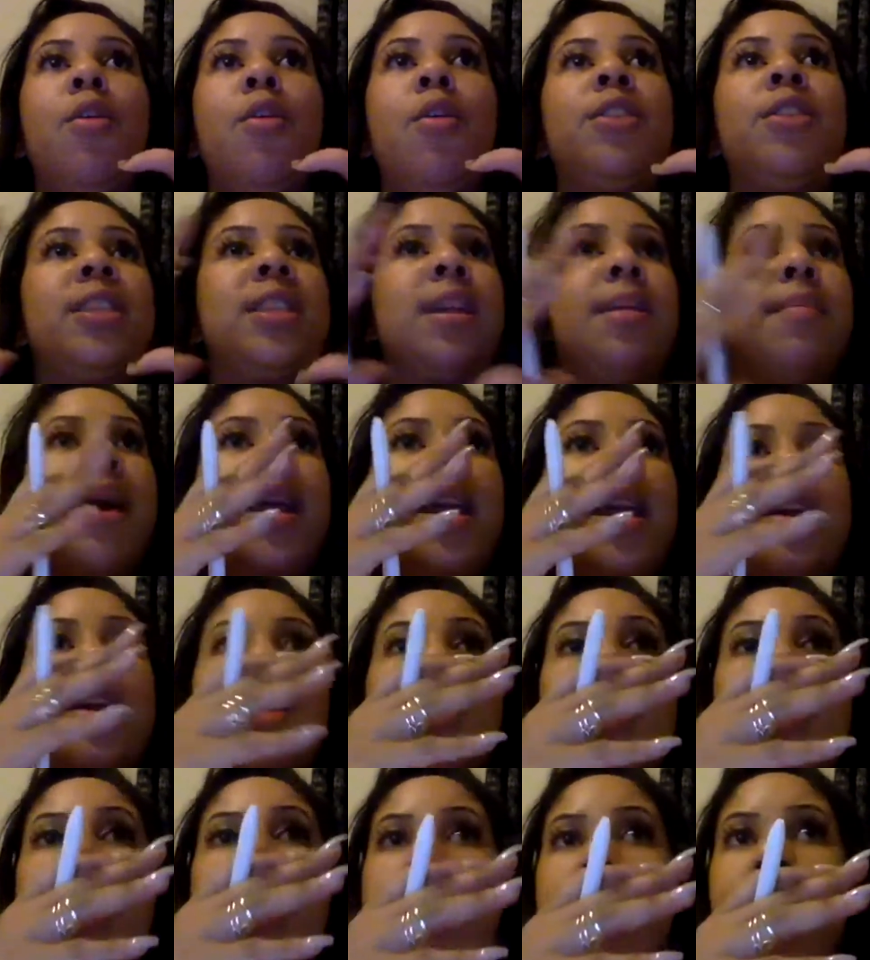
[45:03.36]
for somebody to
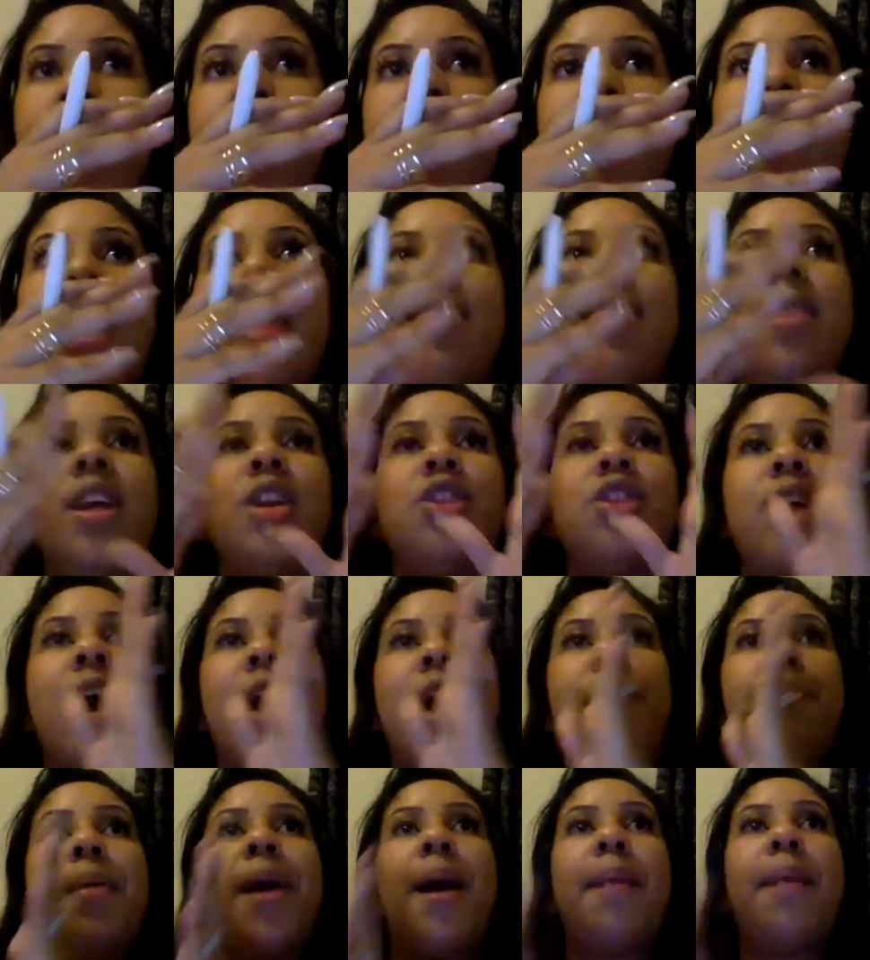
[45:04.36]
go emerald, and then try
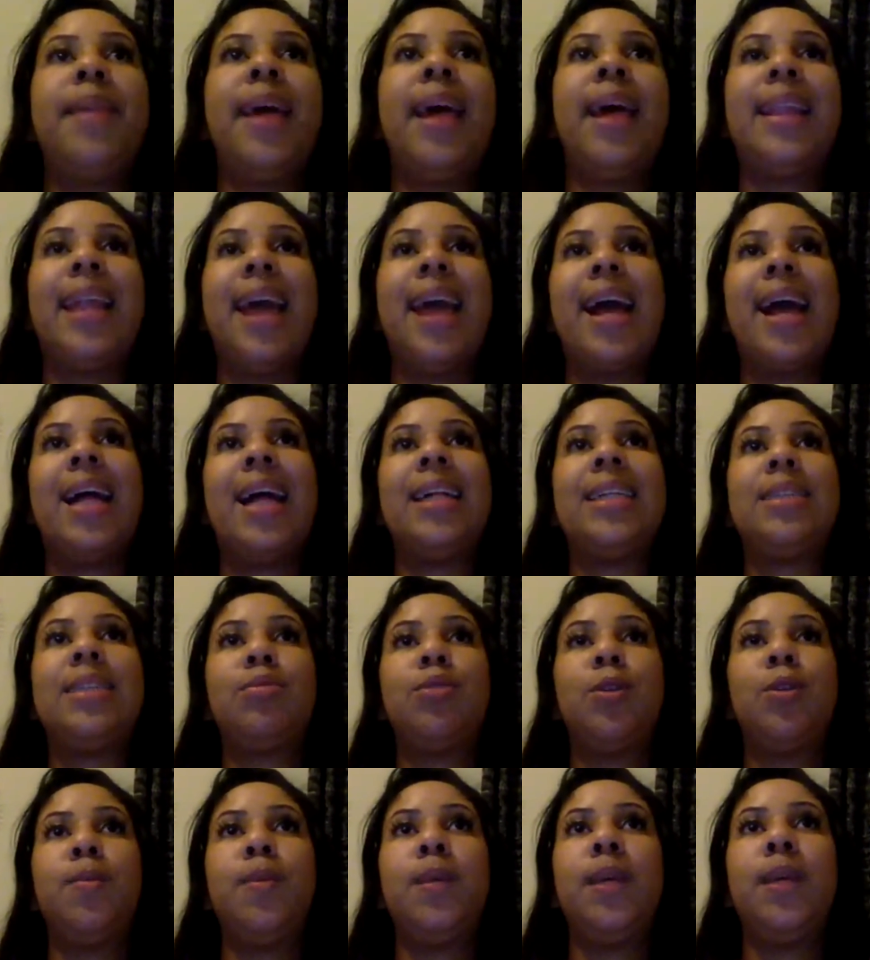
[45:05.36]
to pop that last
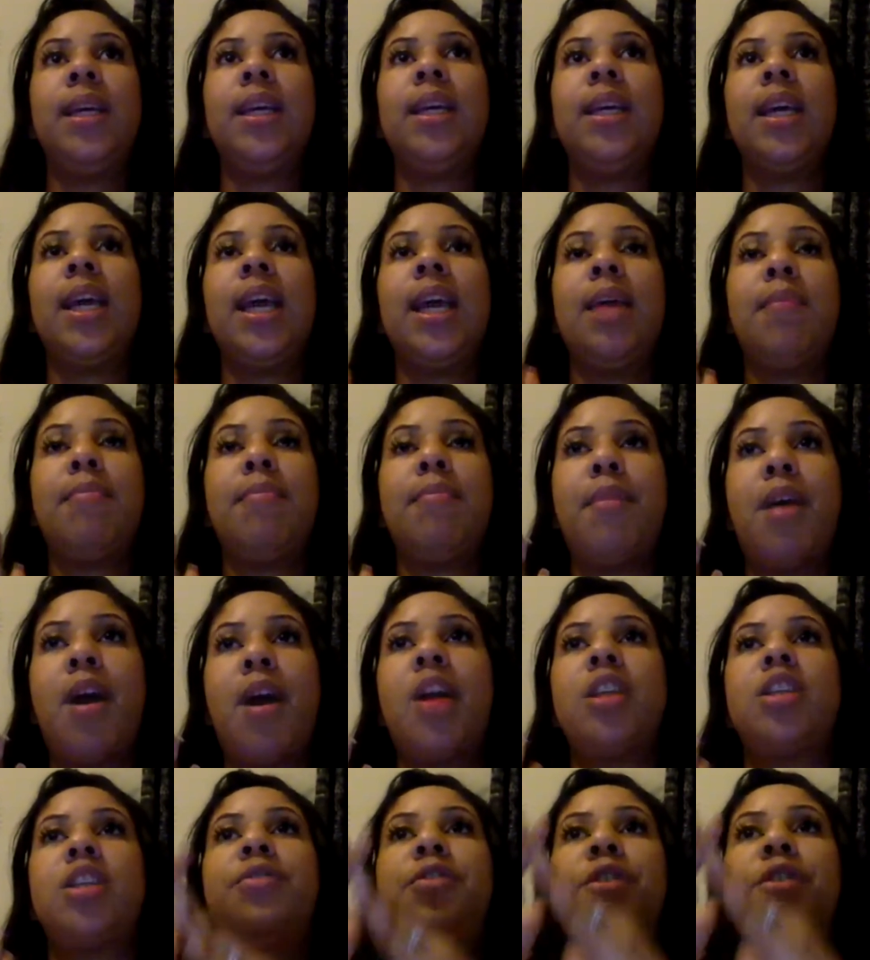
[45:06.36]
ruby in
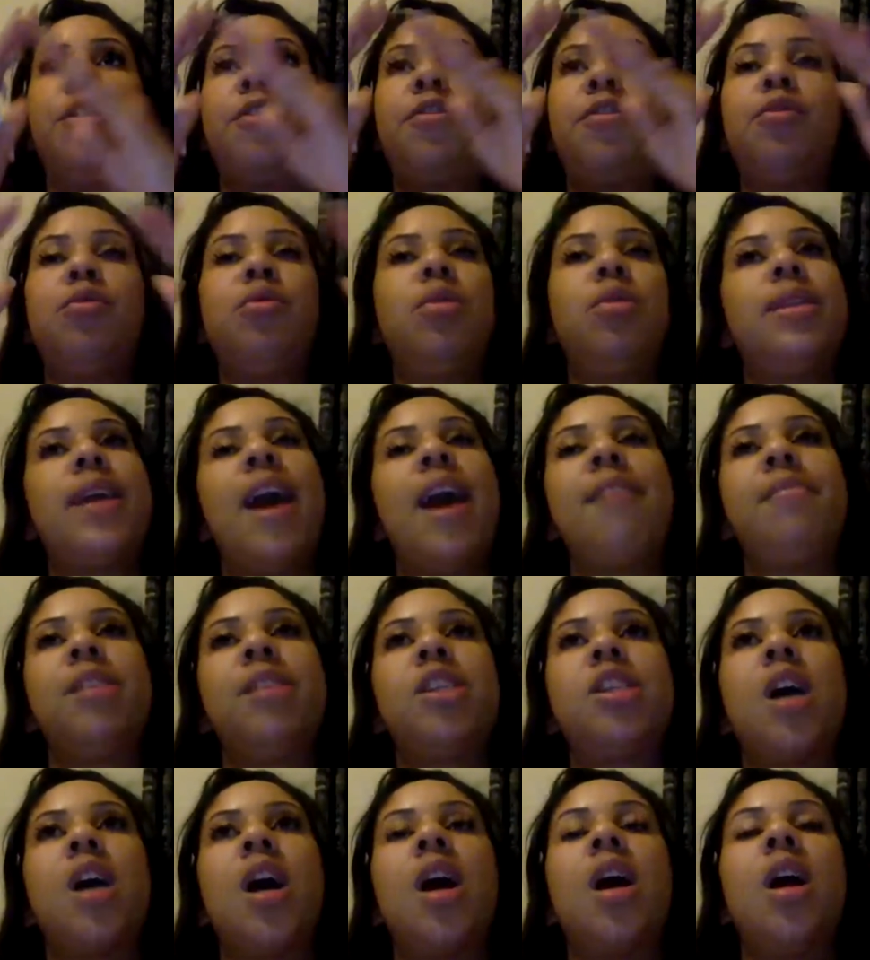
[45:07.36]
March for the full diamond
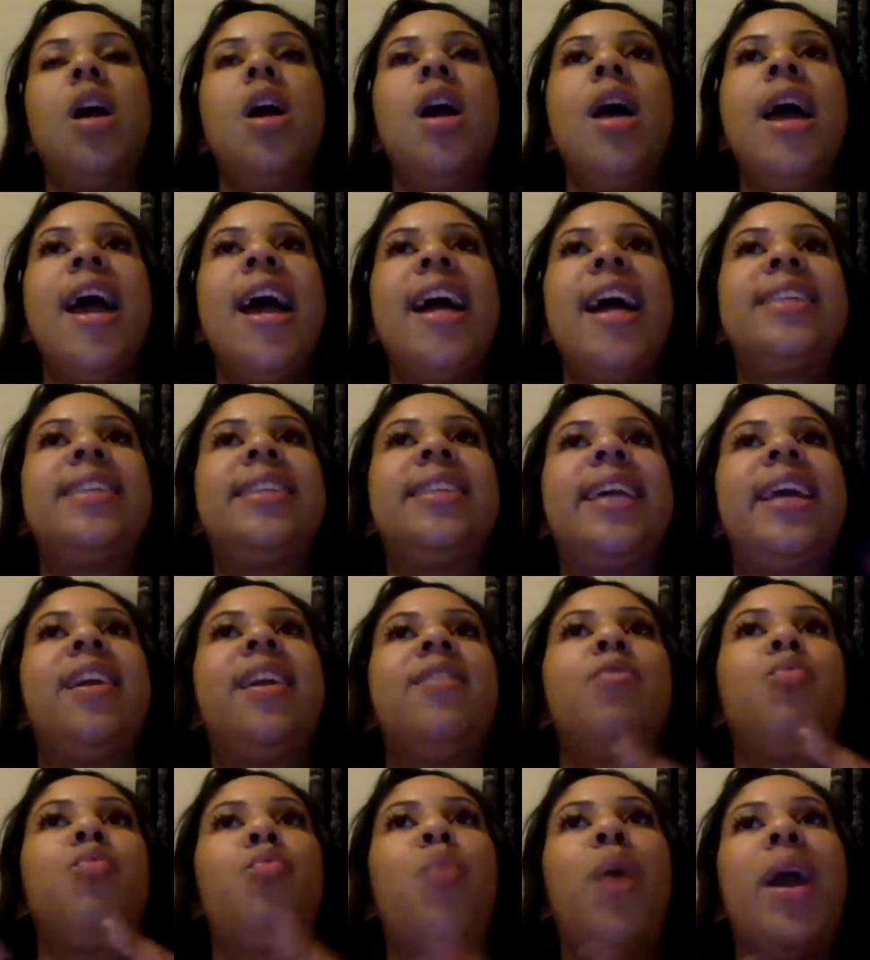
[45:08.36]
chart instead
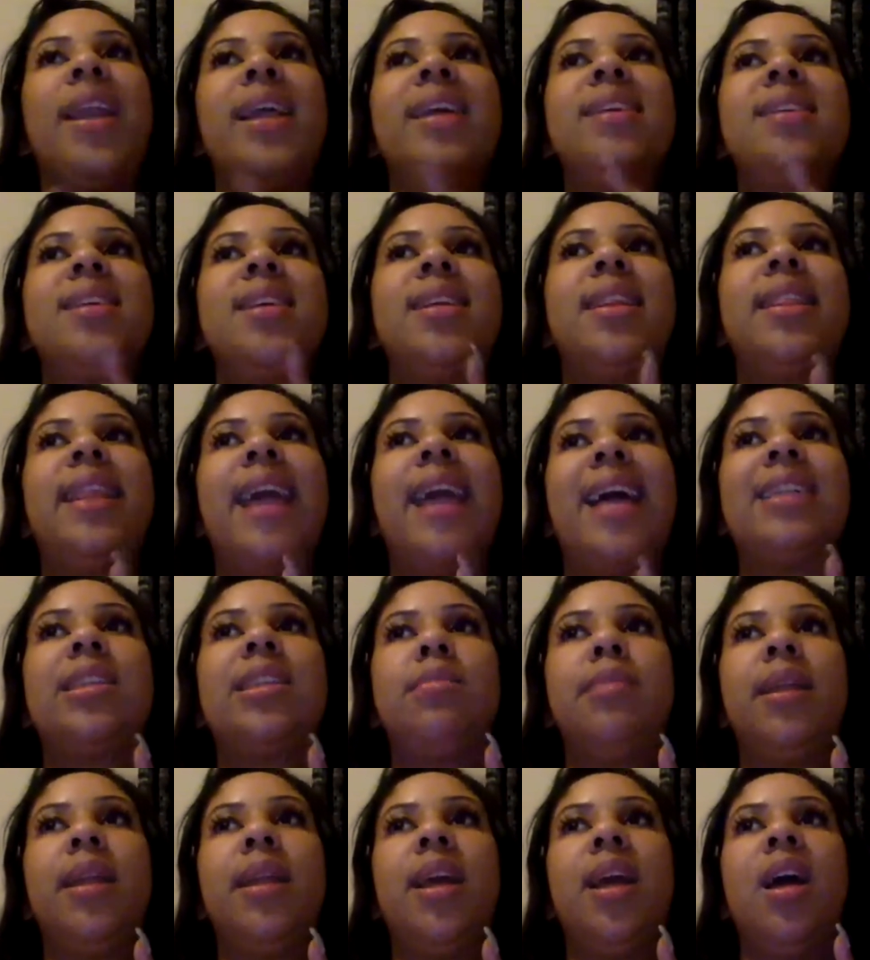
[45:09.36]
of waiting to the last
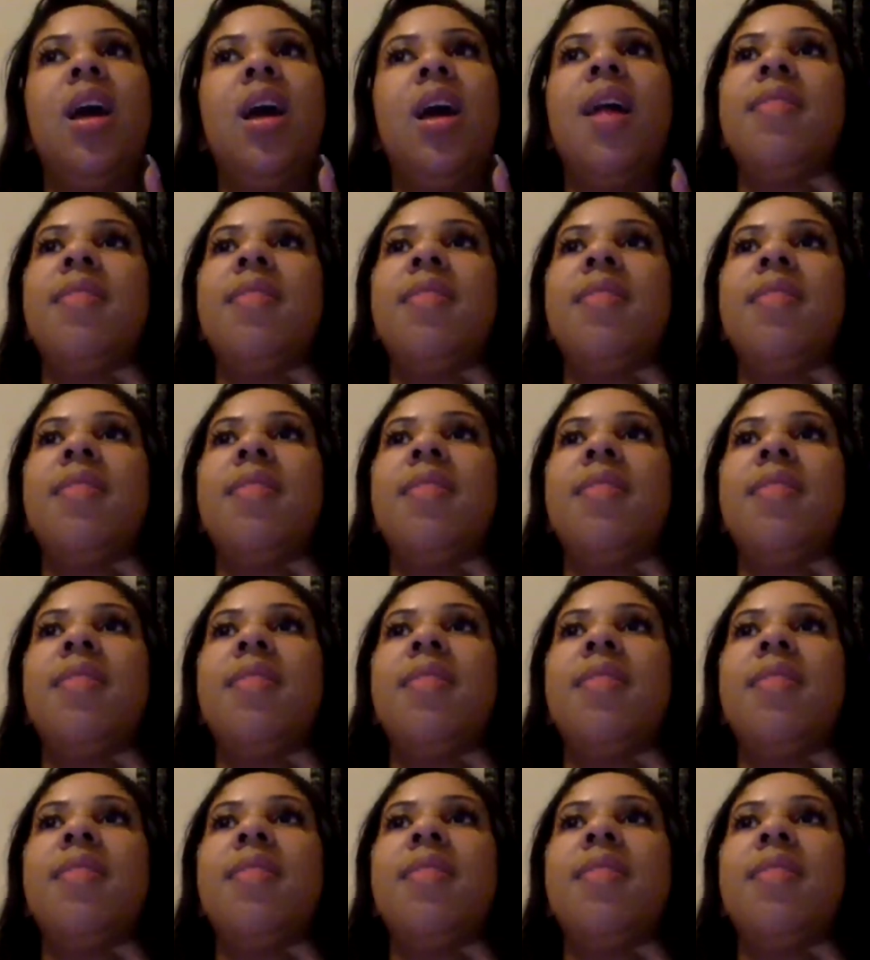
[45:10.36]
minute.